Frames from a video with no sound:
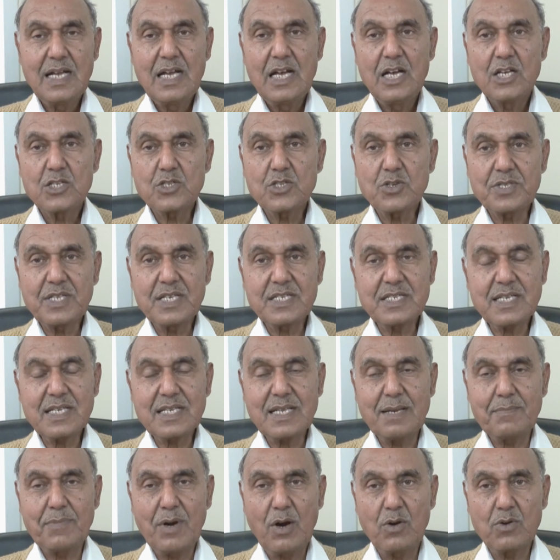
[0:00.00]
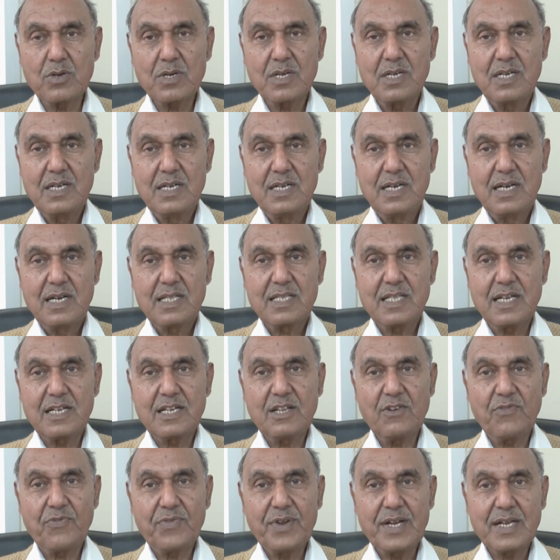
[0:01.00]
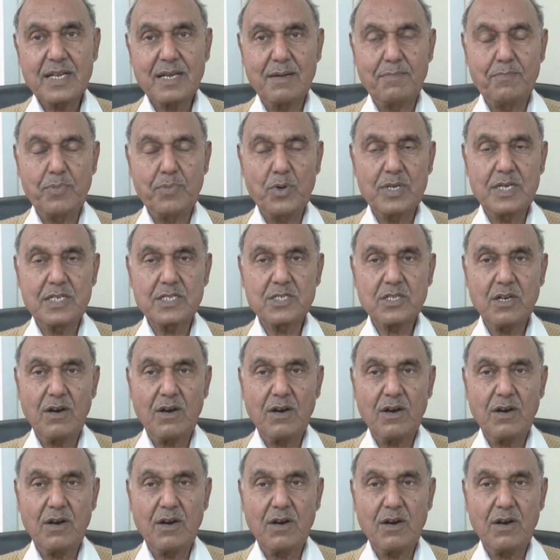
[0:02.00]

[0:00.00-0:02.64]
So this is about the different components